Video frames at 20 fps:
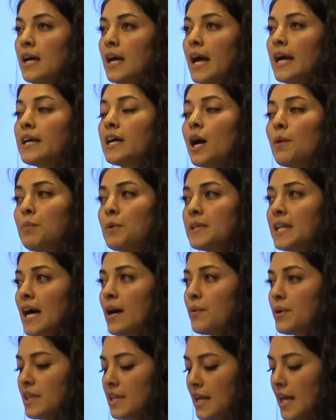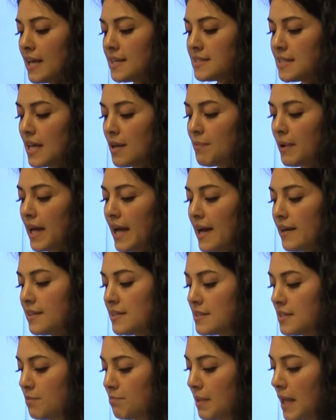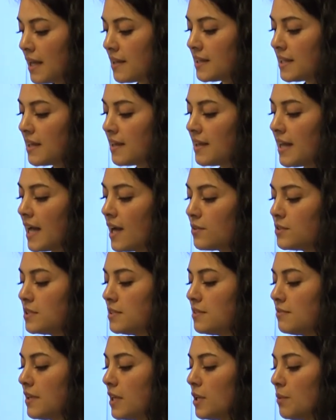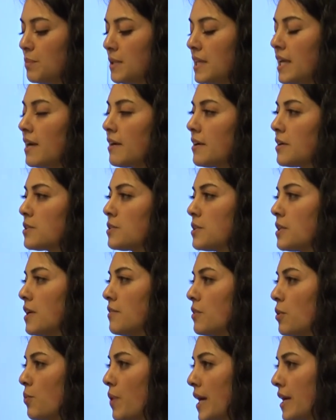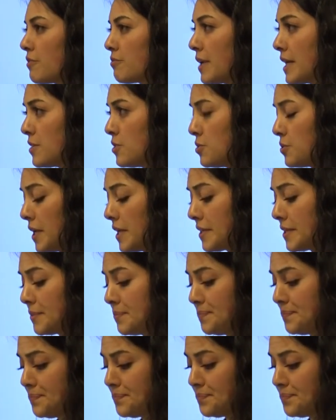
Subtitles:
and coupled that with an essay by Allison Bailey on how to develop the character of a white race trader.